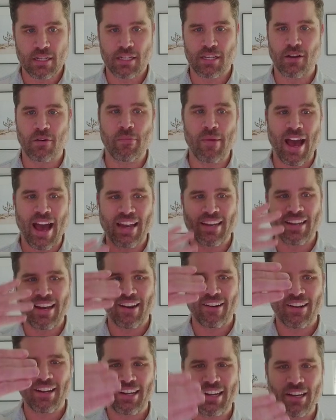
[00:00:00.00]
So Matt and I
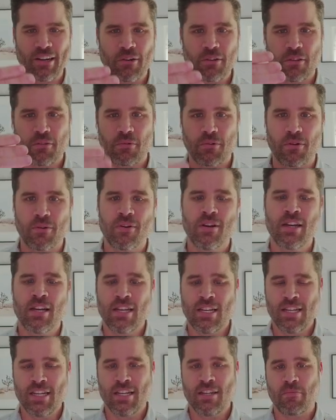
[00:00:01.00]
are going to go through,
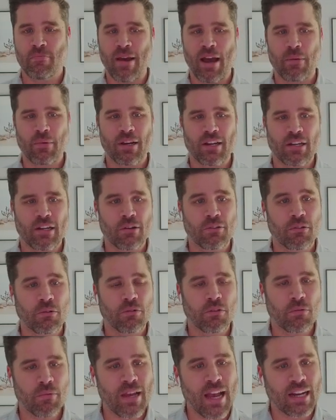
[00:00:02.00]
we're going to go
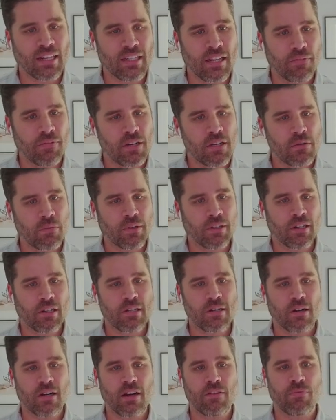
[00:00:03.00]
through 3 activities. We're going to
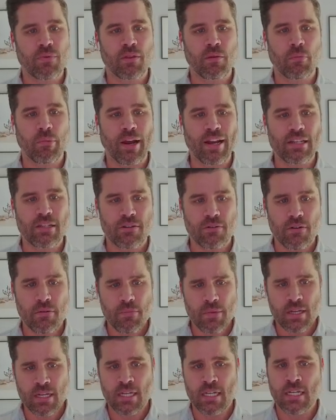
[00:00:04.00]
start off with a brainstorm.
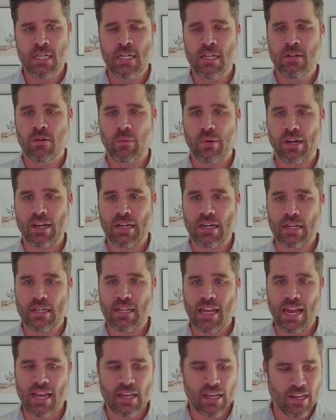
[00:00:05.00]
We're going to
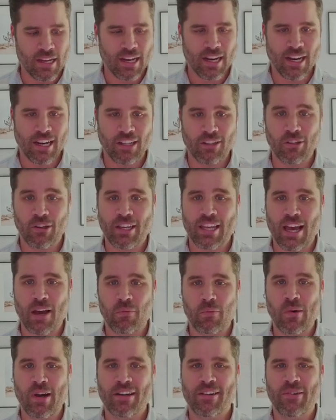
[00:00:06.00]
take a look at